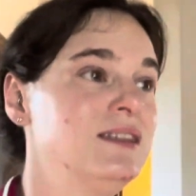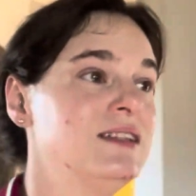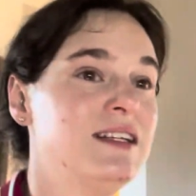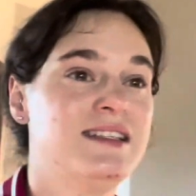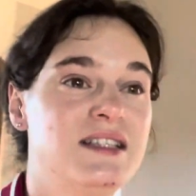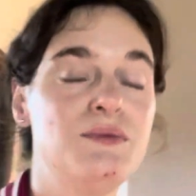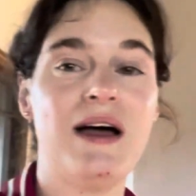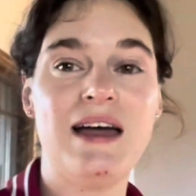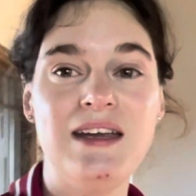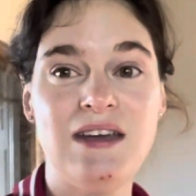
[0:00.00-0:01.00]
this is why
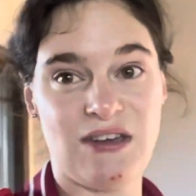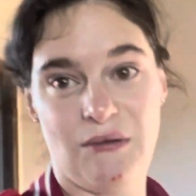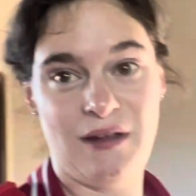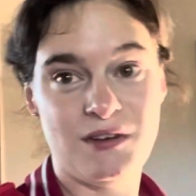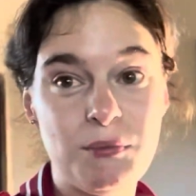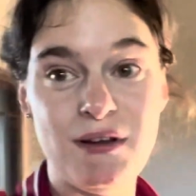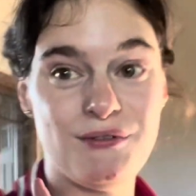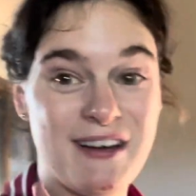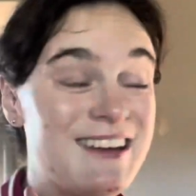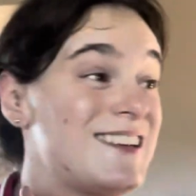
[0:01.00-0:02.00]
you don't have your
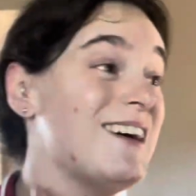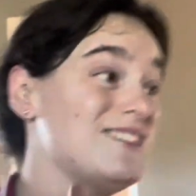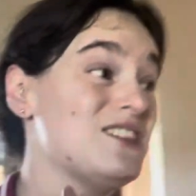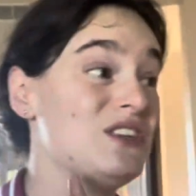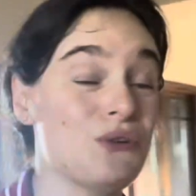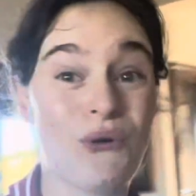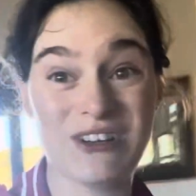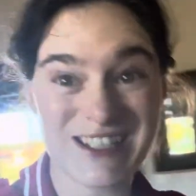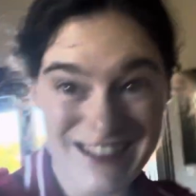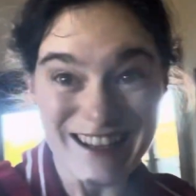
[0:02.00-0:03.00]
boyfriend touch your
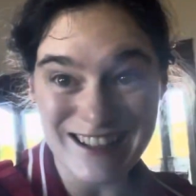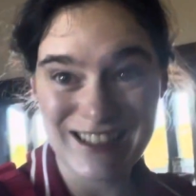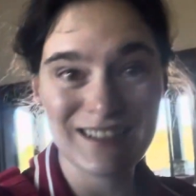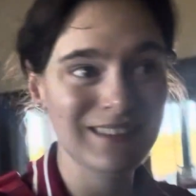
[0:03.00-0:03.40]
shit,